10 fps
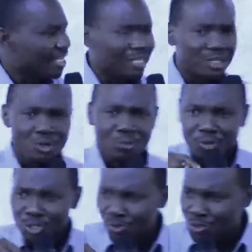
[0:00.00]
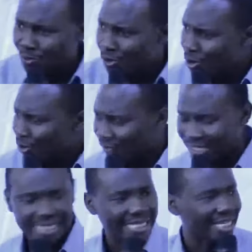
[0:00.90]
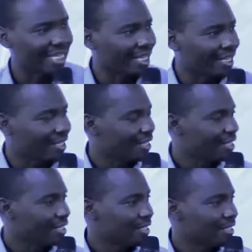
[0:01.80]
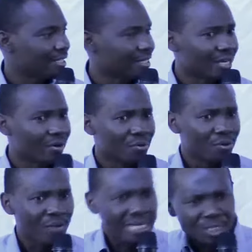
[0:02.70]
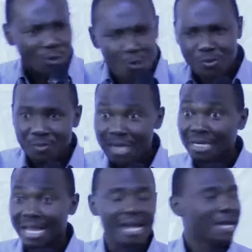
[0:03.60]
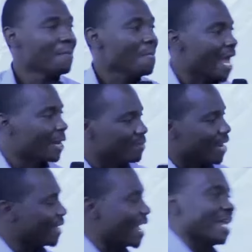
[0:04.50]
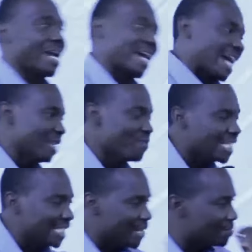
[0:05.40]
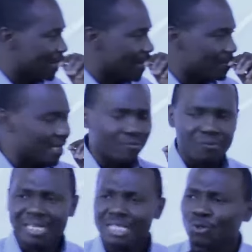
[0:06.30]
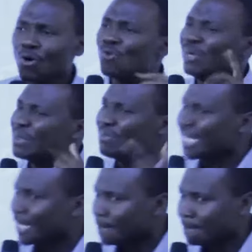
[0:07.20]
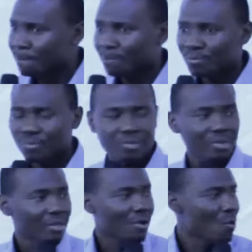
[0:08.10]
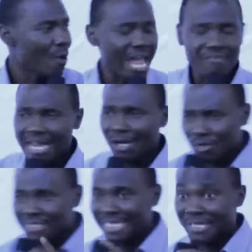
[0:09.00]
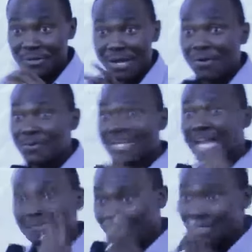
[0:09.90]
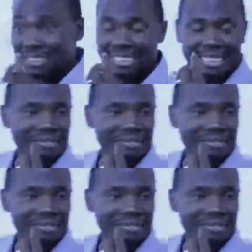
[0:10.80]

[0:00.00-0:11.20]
It is not possible to walk on this thing. What is wrong with, actually, I can imagine him telling himself, what is wrong with me? Why have I lost it? You know how you say, I've lost it.